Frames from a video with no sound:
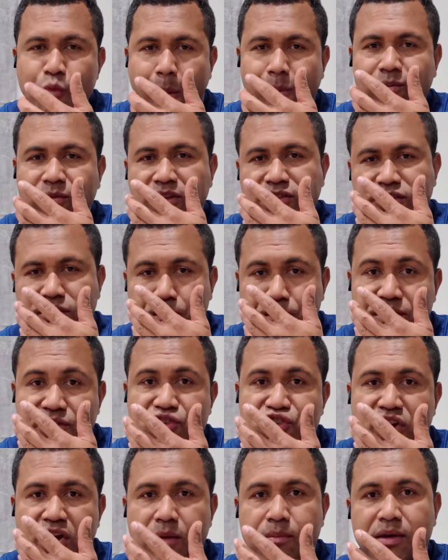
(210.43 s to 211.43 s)
It's a bit
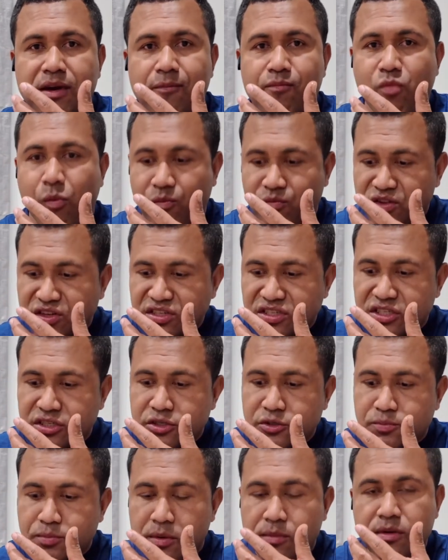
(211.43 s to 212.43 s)
dry, but this
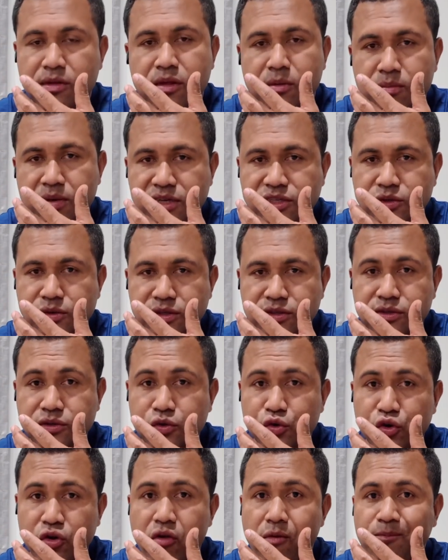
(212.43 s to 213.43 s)
is probably the best way to
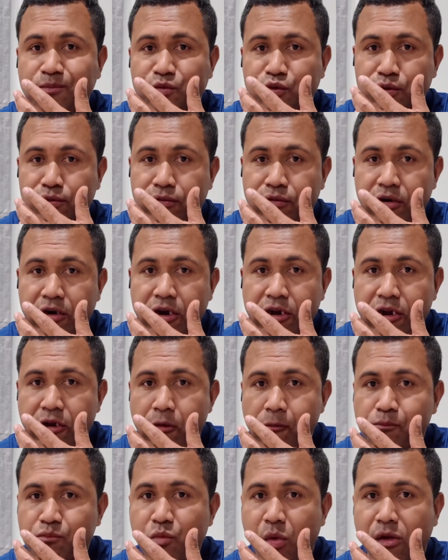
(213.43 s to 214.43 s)
do it. To fry it
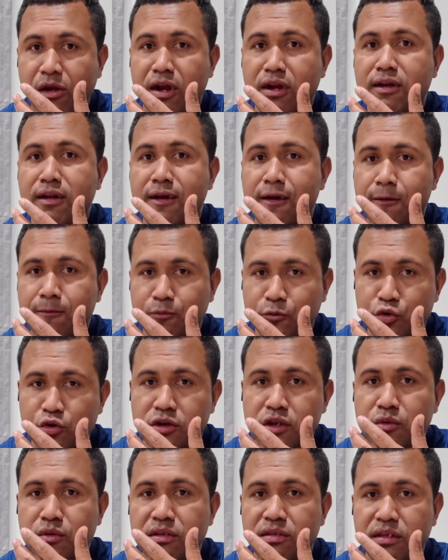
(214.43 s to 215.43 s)
and
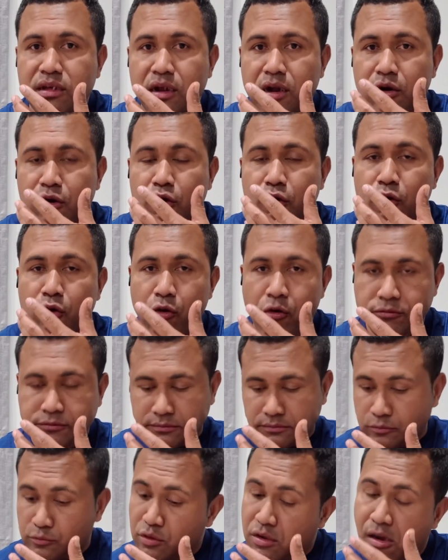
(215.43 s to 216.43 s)
cook it with the lolo
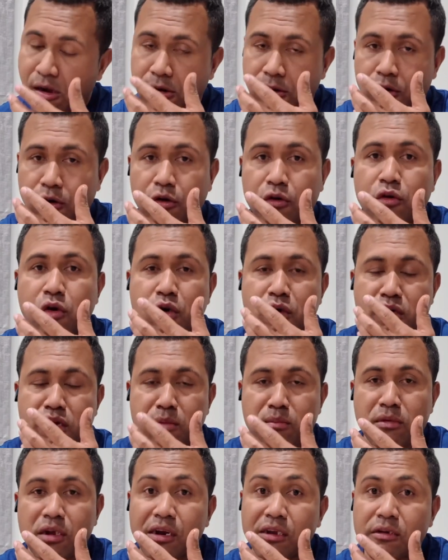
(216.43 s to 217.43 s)
or
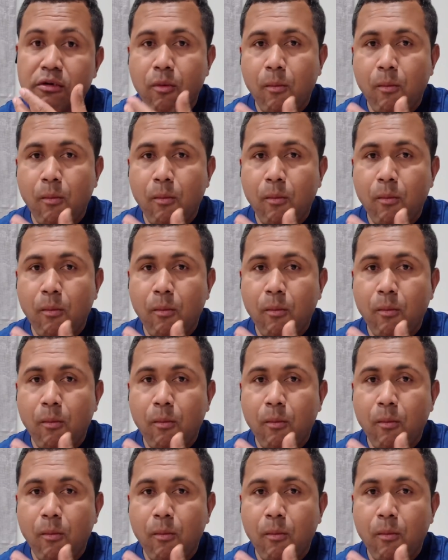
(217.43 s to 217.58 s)
coconut milk.